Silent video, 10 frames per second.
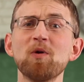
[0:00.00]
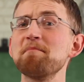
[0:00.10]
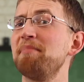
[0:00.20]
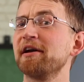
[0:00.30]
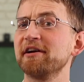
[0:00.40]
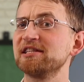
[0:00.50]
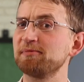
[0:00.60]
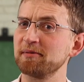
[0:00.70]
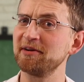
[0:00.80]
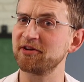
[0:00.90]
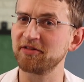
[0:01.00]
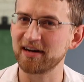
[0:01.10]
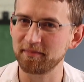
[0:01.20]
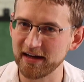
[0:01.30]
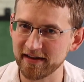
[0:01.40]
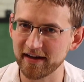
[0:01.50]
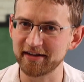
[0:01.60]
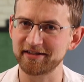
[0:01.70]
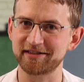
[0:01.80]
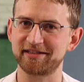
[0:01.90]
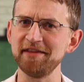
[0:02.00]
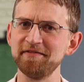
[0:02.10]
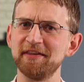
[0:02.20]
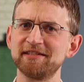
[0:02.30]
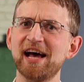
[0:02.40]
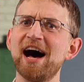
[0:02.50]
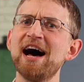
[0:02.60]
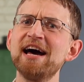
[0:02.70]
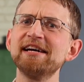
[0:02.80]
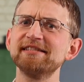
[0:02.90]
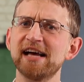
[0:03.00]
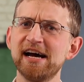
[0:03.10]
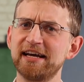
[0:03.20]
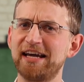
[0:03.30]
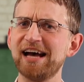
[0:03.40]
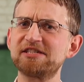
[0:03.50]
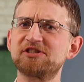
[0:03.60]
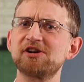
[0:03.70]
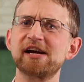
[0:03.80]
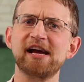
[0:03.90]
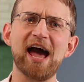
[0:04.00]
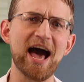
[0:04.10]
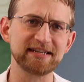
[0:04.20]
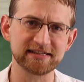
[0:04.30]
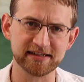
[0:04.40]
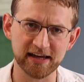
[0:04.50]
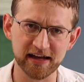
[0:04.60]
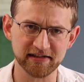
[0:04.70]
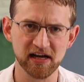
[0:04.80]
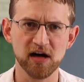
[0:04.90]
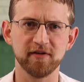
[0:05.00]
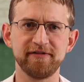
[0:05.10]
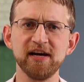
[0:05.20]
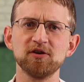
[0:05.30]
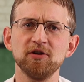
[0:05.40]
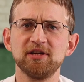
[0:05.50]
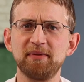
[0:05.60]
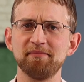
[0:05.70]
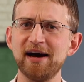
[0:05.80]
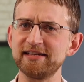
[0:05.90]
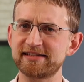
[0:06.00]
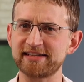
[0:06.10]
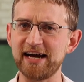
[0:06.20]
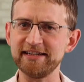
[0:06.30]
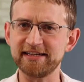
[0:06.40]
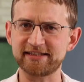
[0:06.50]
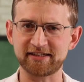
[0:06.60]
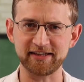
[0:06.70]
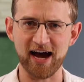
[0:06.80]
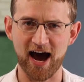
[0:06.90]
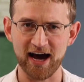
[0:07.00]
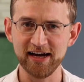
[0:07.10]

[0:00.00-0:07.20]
What better experiment could there be than to synthesize gastric acid? Yes, we are going to be mad scientists, yeah!